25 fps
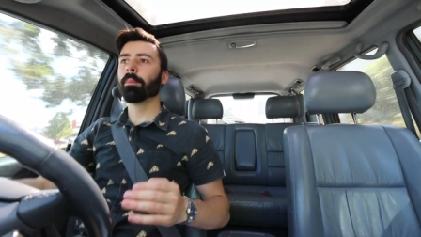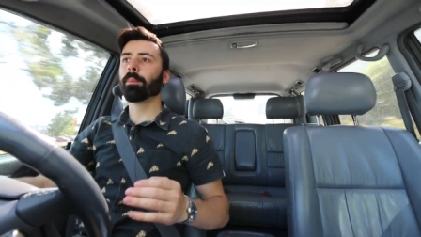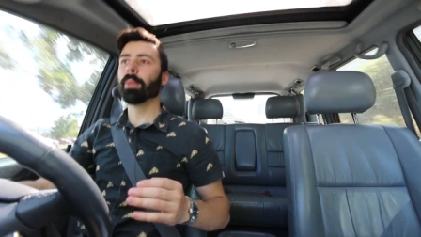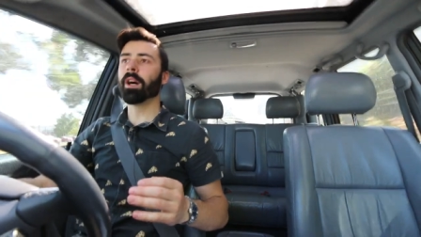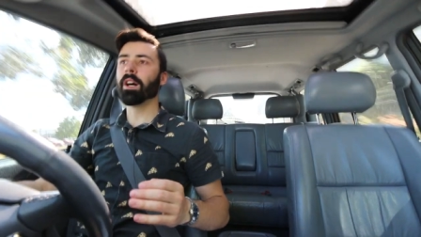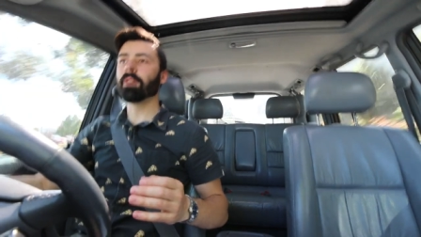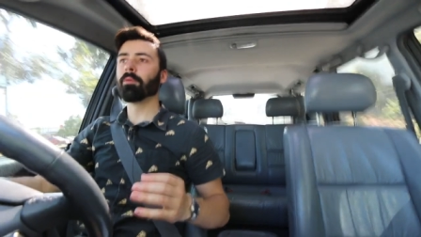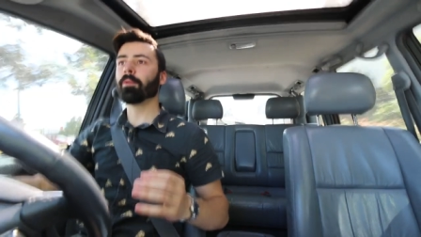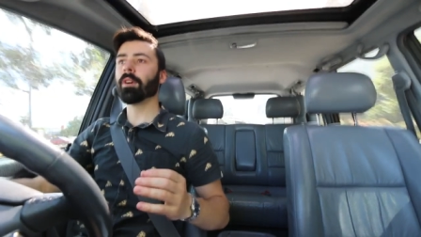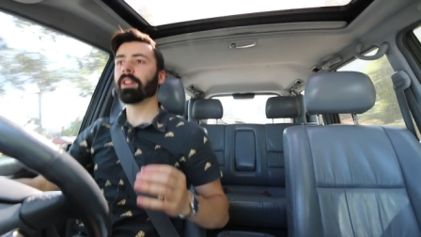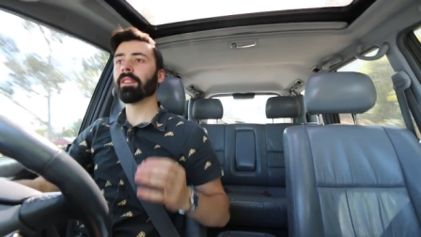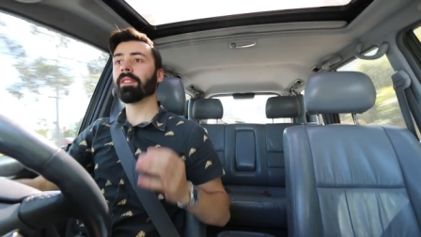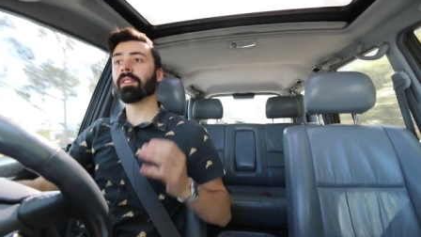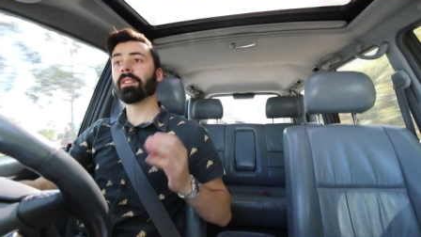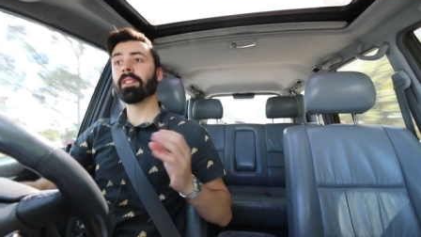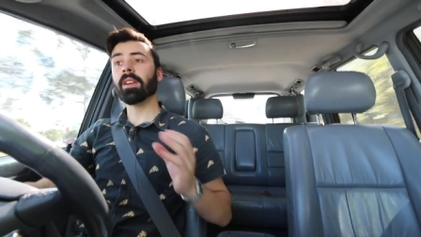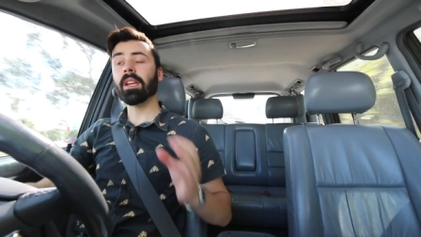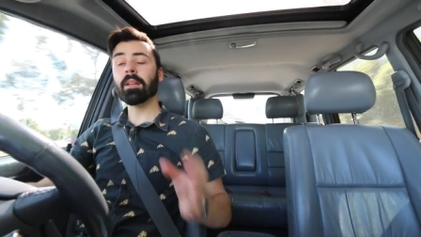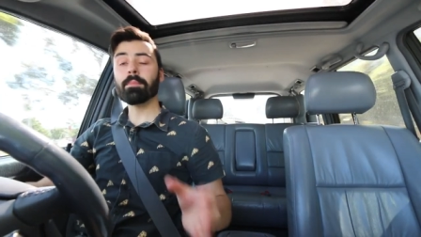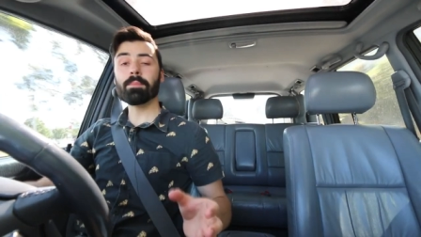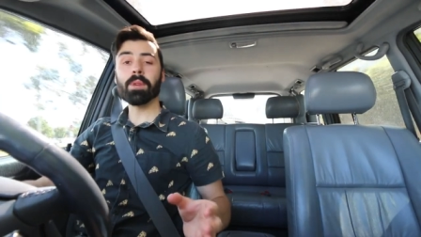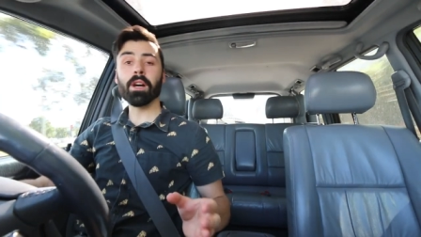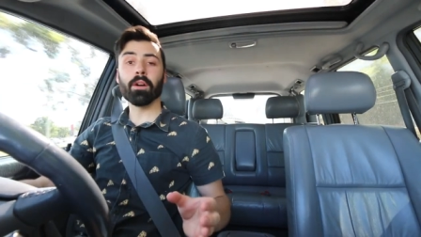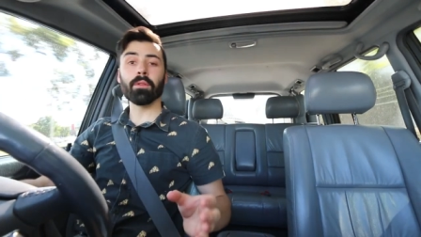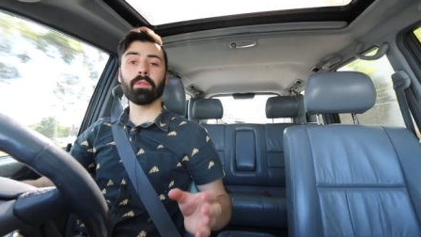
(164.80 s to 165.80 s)
but when
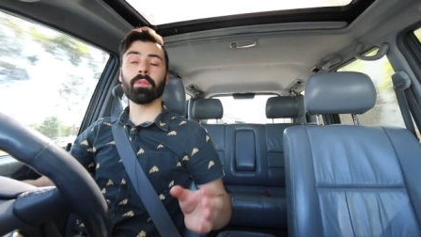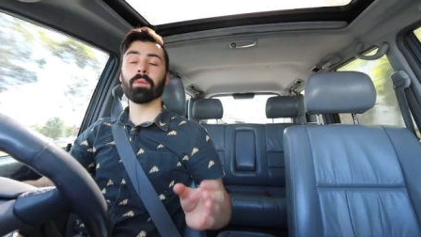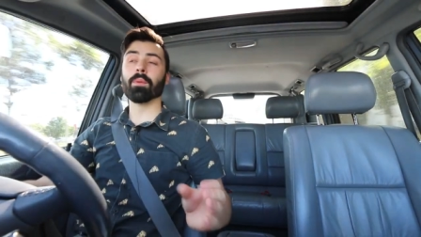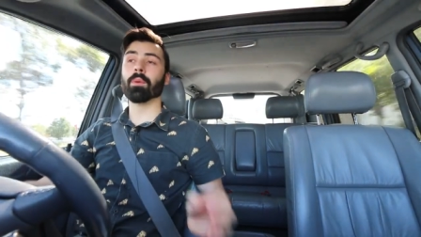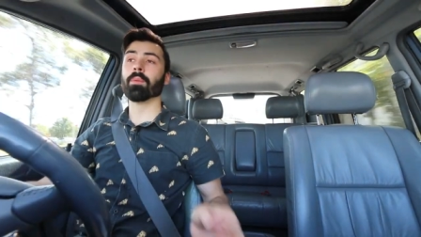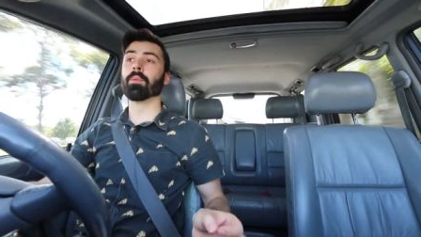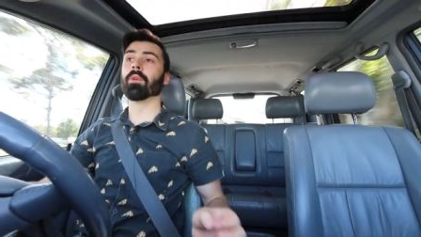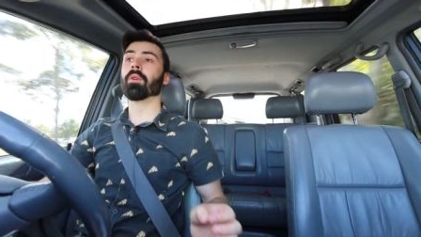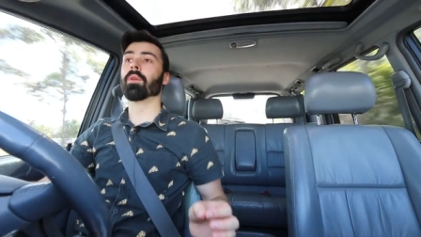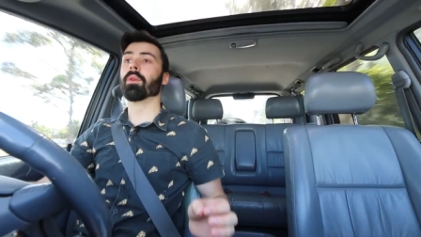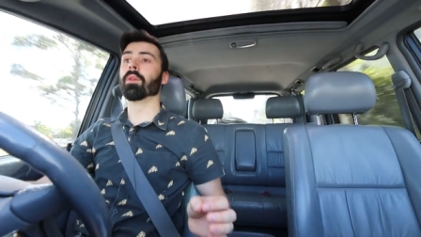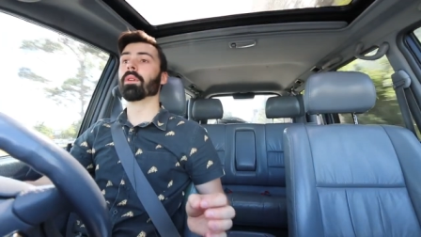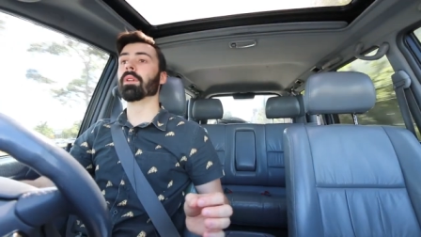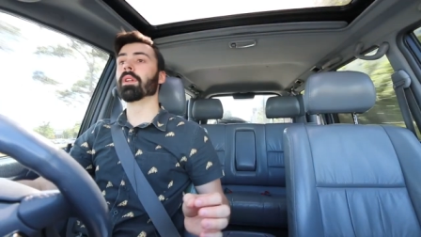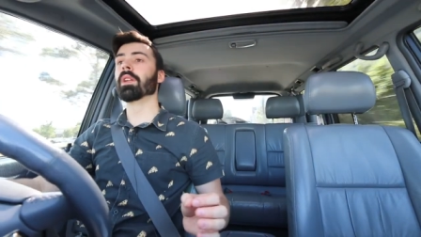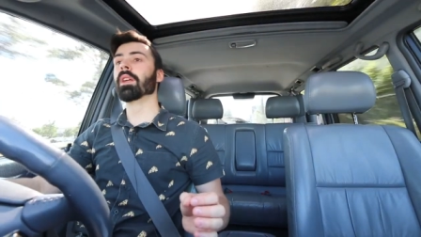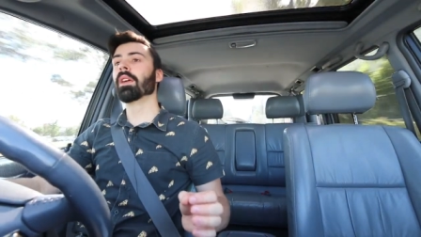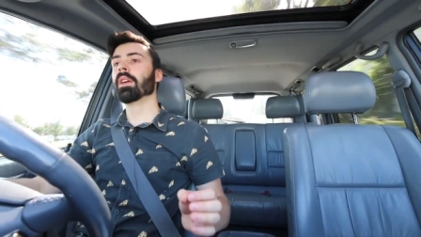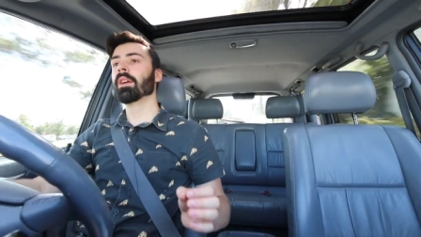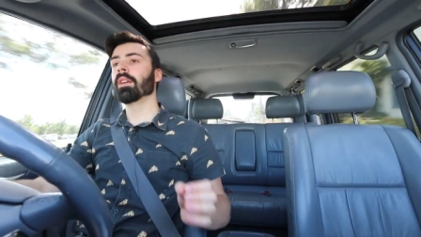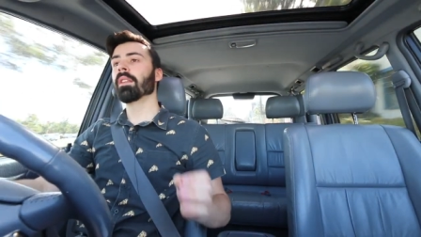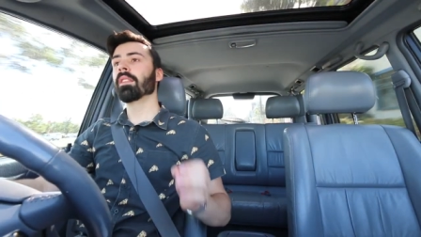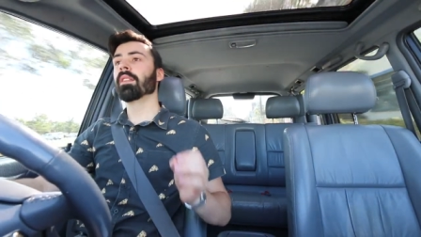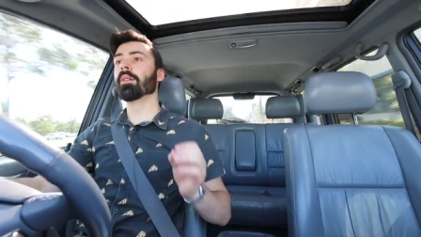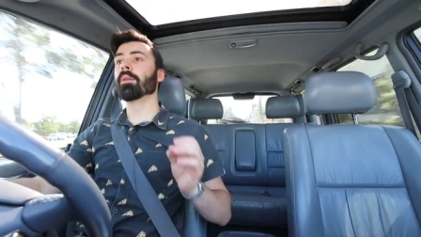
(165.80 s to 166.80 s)
seatbelts were worn,
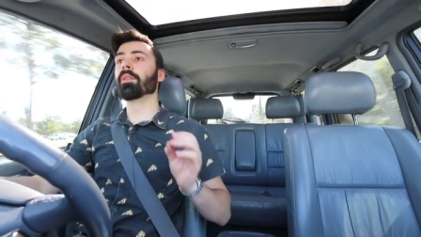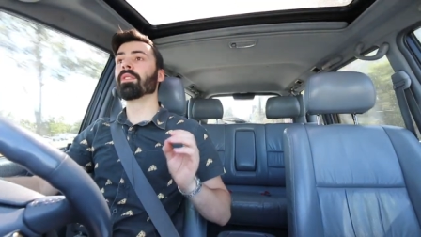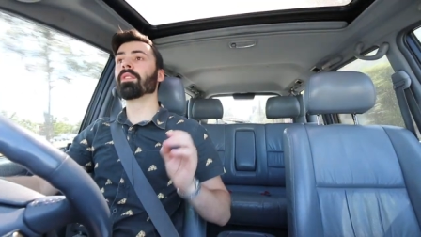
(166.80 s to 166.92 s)
there